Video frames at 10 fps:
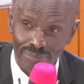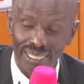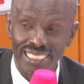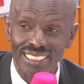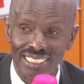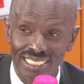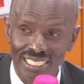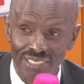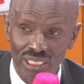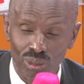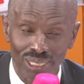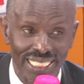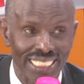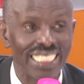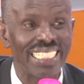But it is. It is never too
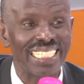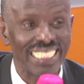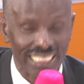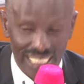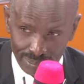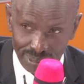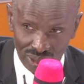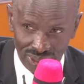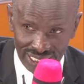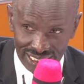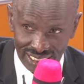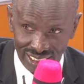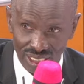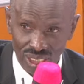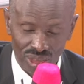late. It can be corrected.
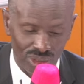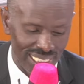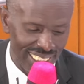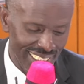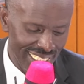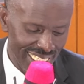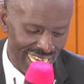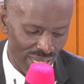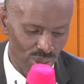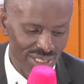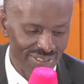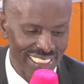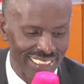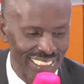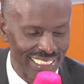Yeah. So that then I would
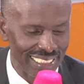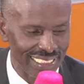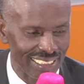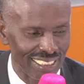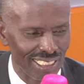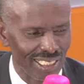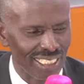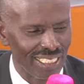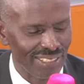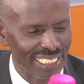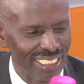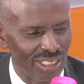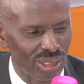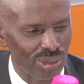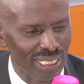even suggest, even
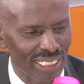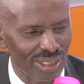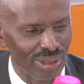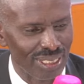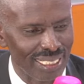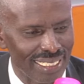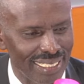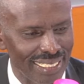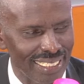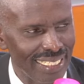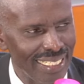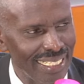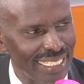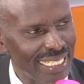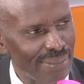students on grade A
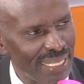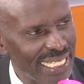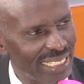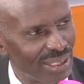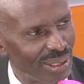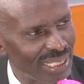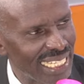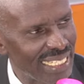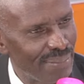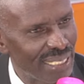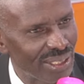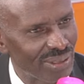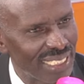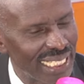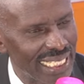and A minus, those are the best
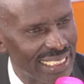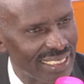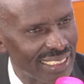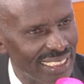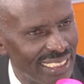of the country.